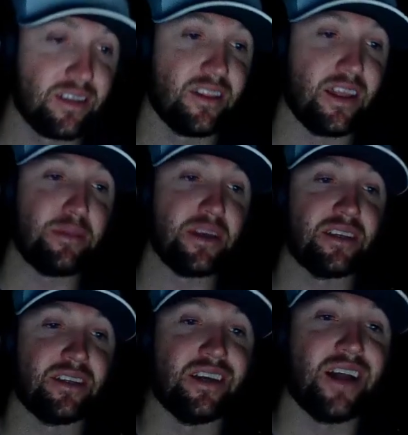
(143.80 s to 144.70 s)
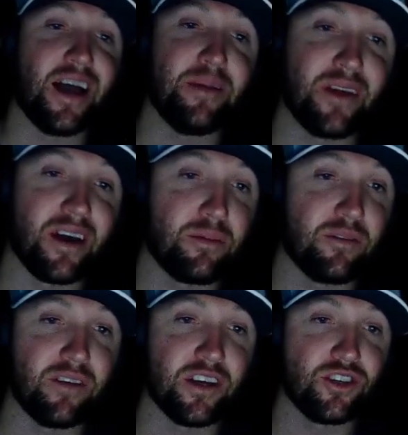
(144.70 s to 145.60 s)
that being said, I'm not a
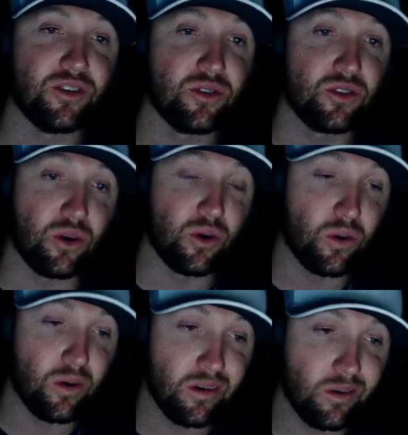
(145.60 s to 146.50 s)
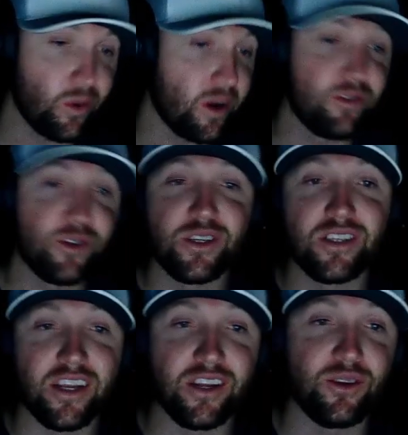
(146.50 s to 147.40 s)
professional, so whatever you
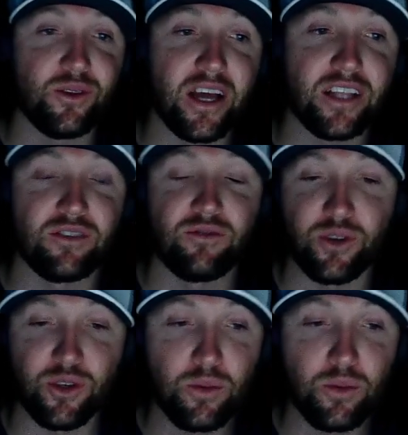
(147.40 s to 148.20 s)
decide to do, that's for you.